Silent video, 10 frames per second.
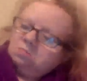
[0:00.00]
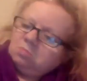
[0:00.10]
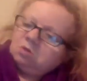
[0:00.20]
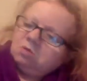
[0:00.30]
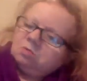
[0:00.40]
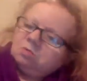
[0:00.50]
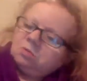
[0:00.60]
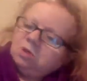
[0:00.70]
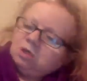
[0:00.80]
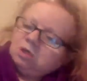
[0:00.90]
my lawful
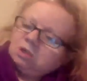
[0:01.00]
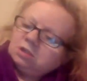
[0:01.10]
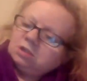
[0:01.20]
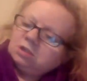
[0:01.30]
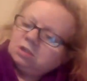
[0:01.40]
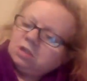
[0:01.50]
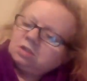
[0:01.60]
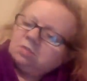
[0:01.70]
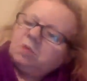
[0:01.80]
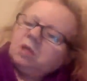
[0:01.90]
rights. And
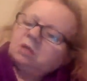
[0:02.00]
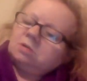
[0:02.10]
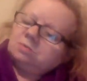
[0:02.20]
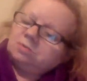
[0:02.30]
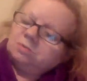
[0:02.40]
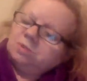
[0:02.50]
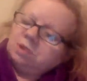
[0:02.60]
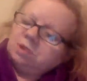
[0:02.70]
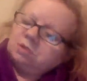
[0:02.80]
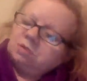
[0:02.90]
at the back of
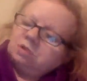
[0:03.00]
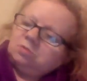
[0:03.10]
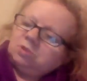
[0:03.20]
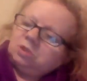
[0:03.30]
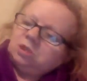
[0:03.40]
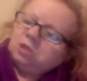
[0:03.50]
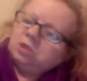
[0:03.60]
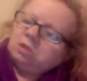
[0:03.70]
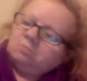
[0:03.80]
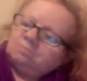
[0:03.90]
the document
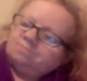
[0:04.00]
here,